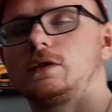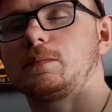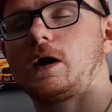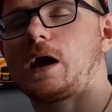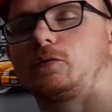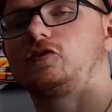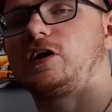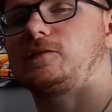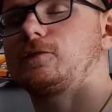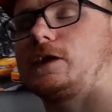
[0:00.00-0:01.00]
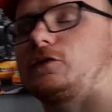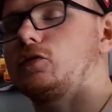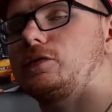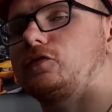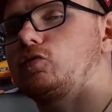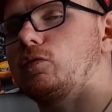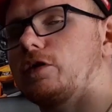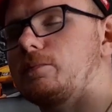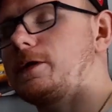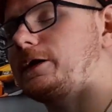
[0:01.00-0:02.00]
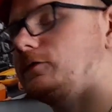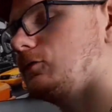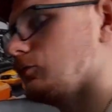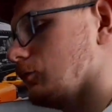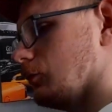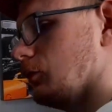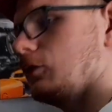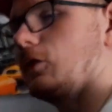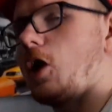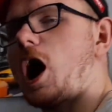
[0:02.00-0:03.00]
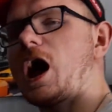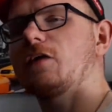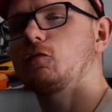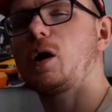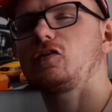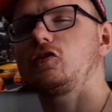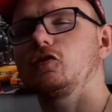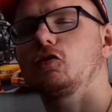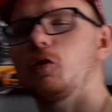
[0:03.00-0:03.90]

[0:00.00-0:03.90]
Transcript: Yeah, but how is Jake 3 years old and he's taller than me? I have questions.